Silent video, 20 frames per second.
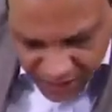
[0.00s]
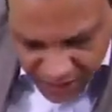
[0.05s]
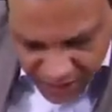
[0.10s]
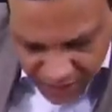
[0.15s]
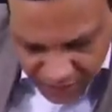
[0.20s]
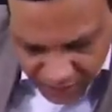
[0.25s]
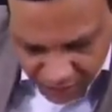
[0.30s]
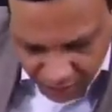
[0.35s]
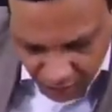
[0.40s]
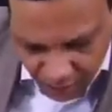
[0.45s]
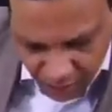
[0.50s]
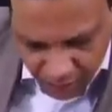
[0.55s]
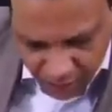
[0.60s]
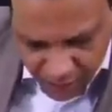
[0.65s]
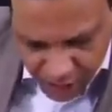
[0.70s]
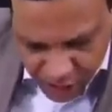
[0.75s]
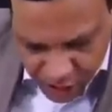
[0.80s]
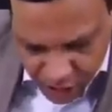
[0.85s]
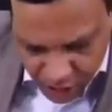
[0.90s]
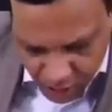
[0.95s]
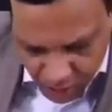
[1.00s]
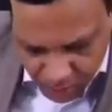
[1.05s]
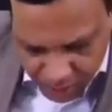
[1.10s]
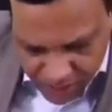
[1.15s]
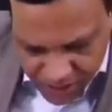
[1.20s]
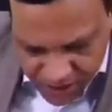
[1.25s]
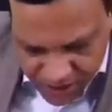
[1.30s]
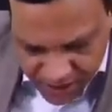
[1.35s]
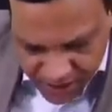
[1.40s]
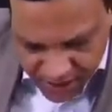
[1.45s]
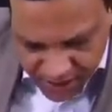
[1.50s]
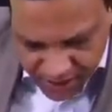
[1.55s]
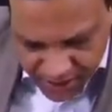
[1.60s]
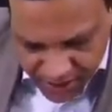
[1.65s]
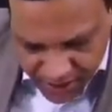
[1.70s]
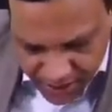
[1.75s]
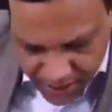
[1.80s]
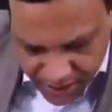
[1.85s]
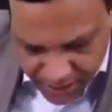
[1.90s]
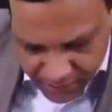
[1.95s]
the formation of
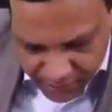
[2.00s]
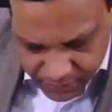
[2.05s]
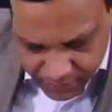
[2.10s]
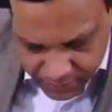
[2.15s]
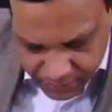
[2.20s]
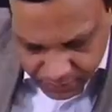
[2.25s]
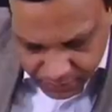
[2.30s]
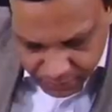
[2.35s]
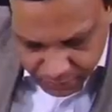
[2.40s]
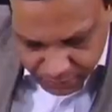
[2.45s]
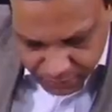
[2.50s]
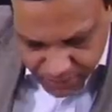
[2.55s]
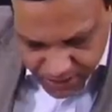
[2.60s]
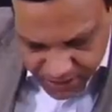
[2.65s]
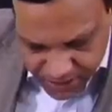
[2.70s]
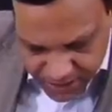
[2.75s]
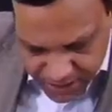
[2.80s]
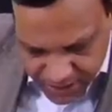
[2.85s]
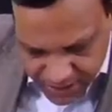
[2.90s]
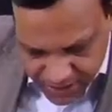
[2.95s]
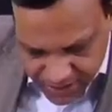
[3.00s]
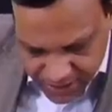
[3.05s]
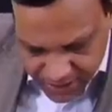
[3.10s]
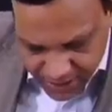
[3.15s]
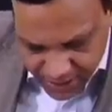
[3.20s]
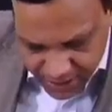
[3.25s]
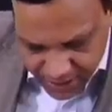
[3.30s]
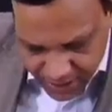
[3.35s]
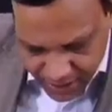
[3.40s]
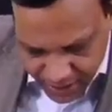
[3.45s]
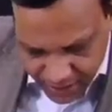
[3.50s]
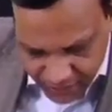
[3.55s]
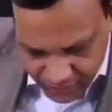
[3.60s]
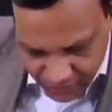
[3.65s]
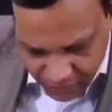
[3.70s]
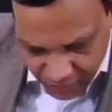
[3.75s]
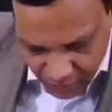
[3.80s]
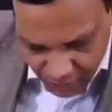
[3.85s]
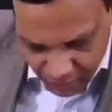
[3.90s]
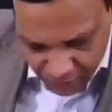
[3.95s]
PCSK9, PCSK9
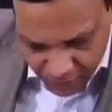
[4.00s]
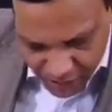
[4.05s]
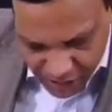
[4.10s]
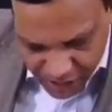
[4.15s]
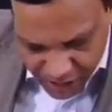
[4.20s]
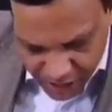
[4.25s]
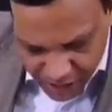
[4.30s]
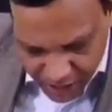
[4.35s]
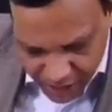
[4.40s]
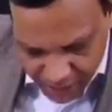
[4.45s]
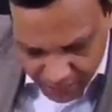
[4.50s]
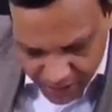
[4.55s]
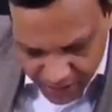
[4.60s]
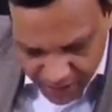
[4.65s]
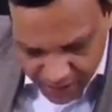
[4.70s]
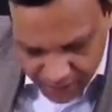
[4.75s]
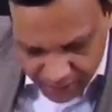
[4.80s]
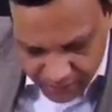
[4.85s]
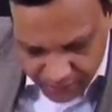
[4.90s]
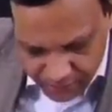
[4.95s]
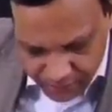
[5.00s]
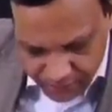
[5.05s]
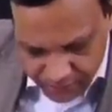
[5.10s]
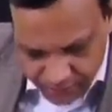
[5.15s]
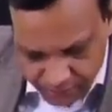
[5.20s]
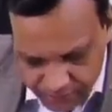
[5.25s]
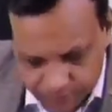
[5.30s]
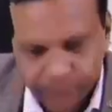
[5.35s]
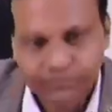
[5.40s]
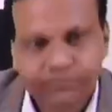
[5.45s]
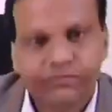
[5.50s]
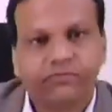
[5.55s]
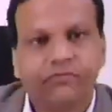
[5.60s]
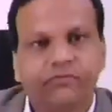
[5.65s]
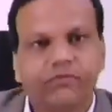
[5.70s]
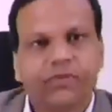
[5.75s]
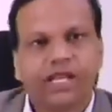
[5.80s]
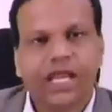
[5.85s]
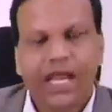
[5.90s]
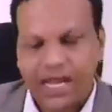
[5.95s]
formation inhibitor.
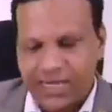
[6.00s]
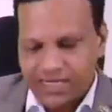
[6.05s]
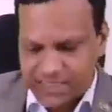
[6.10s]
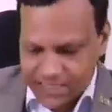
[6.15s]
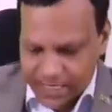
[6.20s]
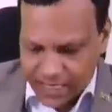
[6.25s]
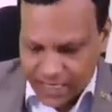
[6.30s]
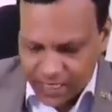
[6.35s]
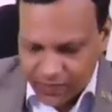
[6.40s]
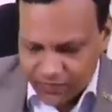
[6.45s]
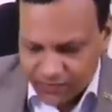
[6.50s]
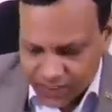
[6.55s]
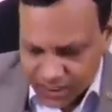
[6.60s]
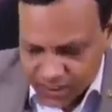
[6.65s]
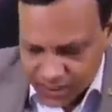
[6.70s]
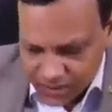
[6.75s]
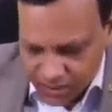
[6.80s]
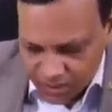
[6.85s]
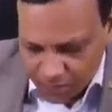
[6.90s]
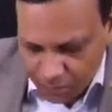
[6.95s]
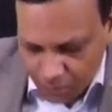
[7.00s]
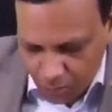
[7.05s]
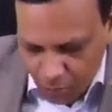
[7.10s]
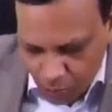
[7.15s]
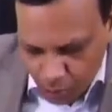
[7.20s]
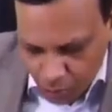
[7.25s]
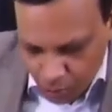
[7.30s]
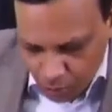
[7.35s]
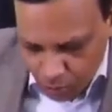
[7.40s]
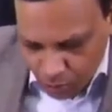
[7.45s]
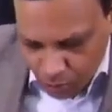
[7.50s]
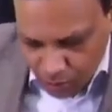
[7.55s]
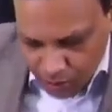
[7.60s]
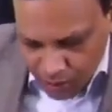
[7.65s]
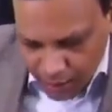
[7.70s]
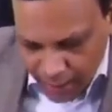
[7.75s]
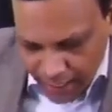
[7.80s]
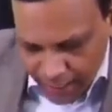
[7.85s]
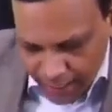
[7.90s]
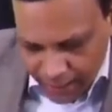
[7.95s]
And second which is a
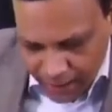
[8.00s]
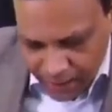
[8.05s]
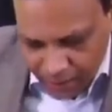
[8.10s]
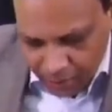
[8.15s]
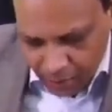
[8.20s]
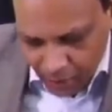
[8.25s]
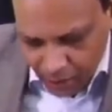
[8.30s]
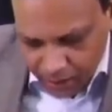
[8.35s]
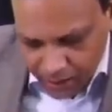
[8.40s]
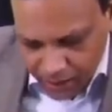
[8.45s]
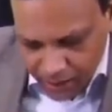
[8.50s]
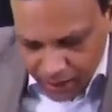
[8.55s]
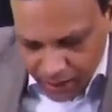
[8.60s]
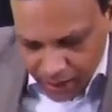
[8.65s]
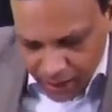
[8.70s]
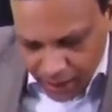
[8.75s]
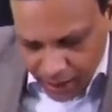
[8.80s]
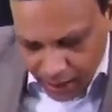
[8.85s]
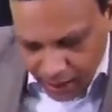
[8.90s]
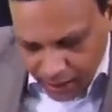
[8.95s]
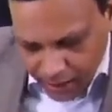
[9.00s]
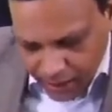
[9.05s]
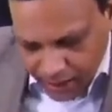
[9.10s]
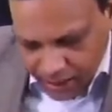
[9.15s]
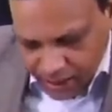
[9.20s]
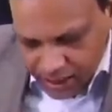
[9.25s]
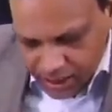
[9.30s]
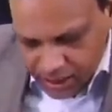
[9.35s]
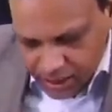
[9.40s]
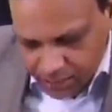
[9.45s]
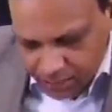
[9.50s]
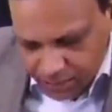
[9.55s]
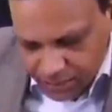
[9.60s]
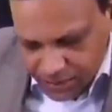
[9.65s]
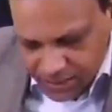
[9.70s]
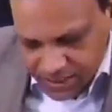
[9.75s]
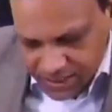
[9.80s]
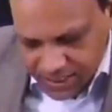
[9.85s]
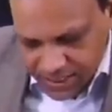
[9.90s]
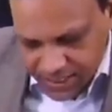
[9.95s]
monoclonal antibody against
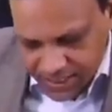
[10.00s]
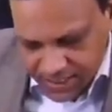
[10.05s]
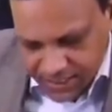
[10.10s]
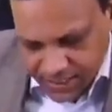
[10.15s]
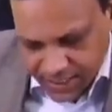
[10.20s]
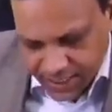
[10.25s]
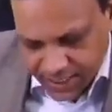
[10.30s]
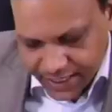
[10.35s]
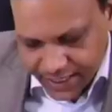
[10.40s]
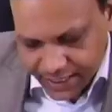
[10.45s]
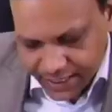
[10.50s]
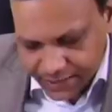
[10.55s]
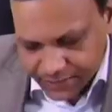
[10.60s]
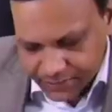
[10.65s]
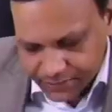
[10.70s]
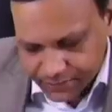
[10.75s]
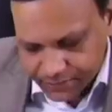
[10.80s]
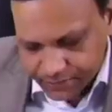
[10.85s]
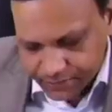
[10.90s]
PCSK9.